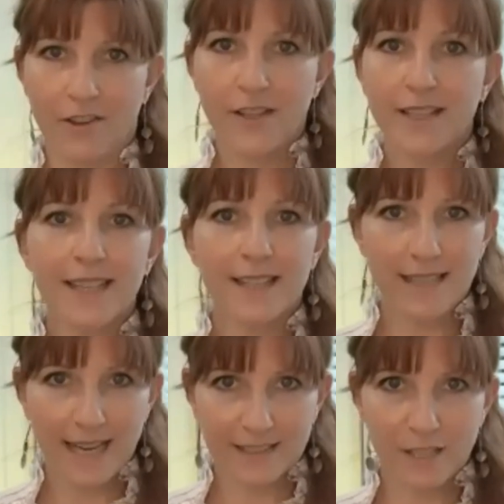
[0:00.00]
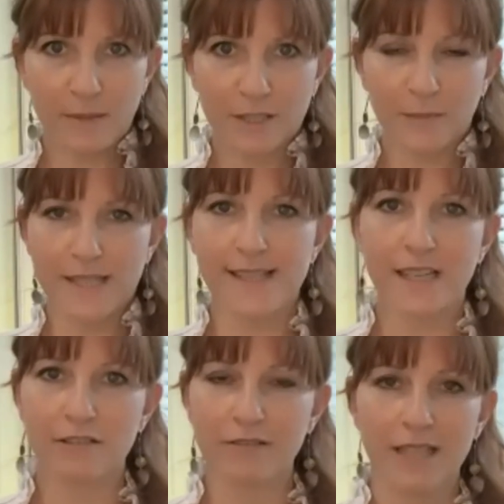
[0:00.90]
thinking that about
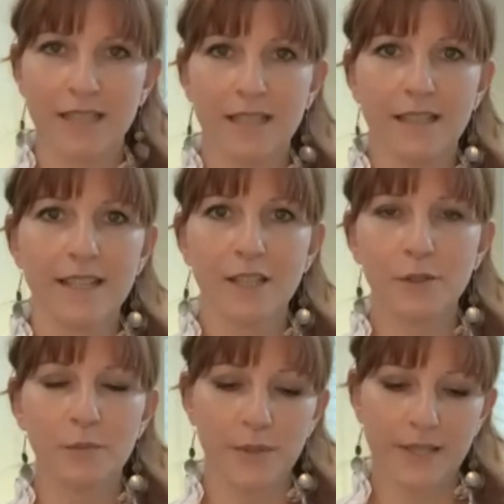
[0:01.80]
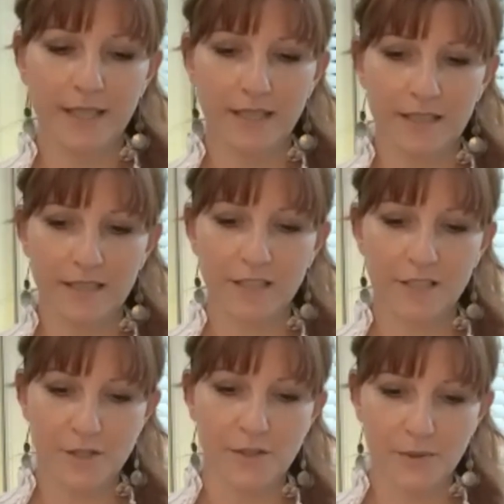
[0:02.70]
myself. Now you're bringing it
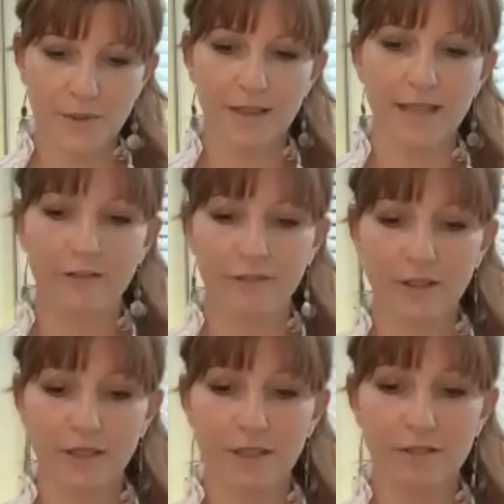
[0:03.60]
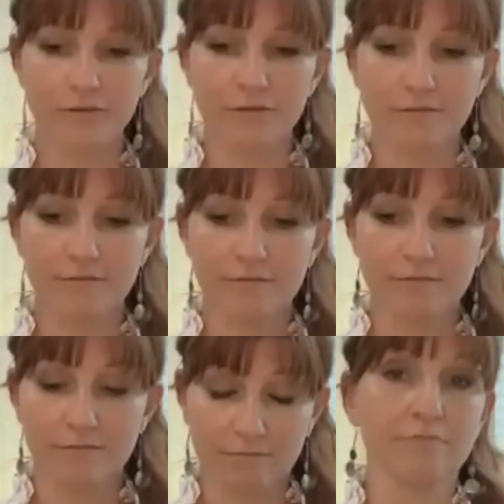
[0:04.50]
into a level of,
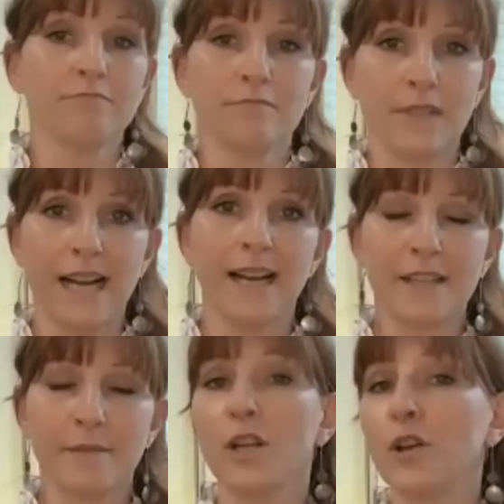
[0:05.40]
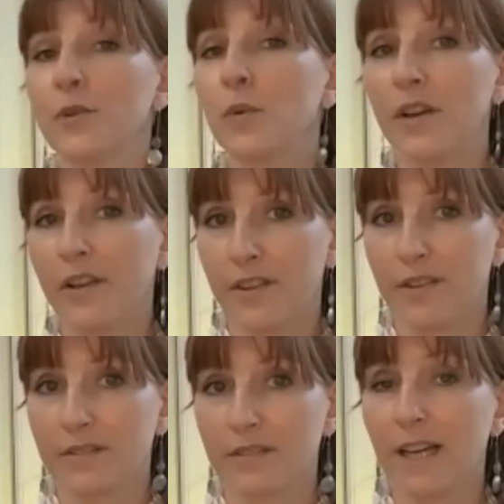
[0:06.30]
I'm not worth
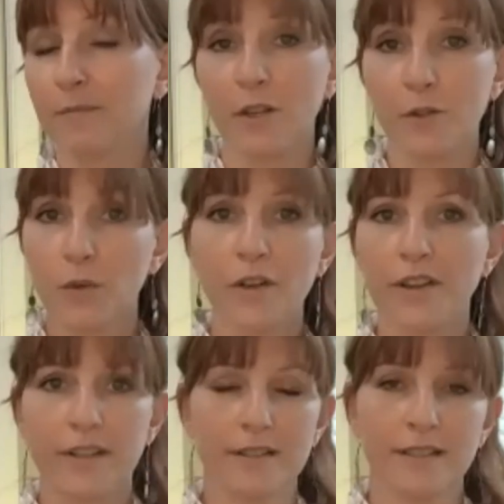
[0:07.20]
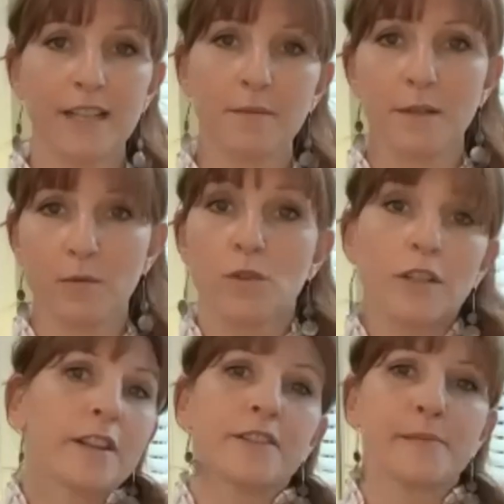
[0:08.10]
it. I am a
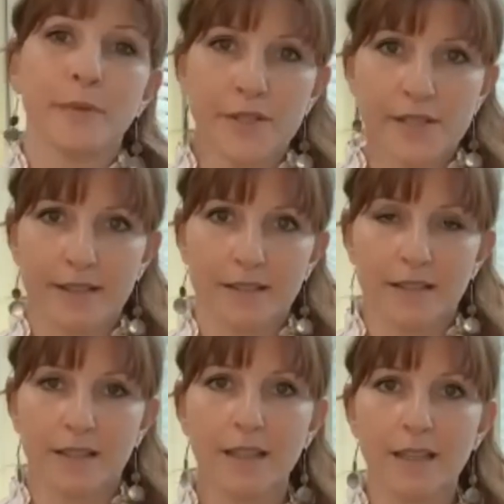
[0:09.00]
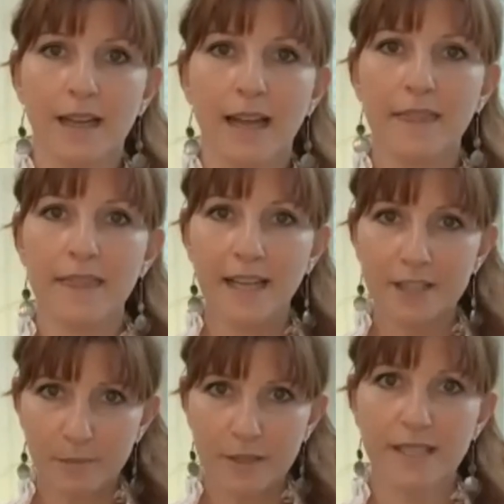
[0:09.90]
worthless person. And
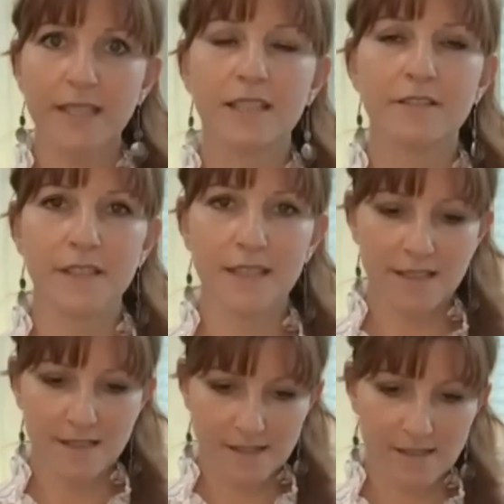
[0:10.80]
that belief is